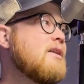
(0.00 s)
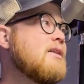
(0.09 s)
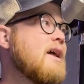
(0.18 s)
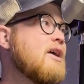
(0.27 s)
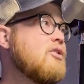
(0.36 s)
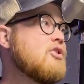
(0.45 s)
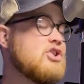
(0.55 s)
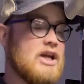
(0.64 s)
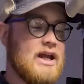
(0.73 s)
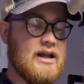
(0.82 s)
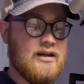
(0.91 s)
lighter
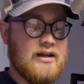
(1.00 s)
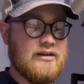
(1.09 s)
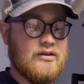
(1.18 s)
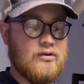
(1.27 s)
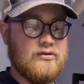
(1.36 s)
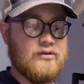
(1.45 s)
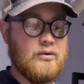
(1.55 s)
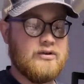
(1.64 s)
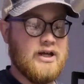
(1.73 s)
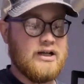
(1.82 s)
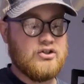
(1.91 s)
shade, and then there's no
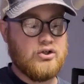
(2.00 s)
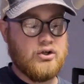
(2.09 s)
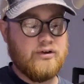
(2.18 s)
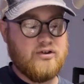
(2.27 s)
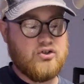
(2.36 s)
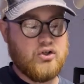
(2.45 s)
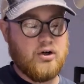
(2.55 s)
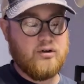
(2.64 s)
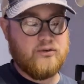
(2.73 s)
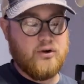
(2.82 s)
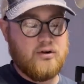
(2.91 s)
texture on this
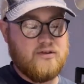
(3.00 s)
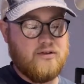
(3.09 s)
Charizard.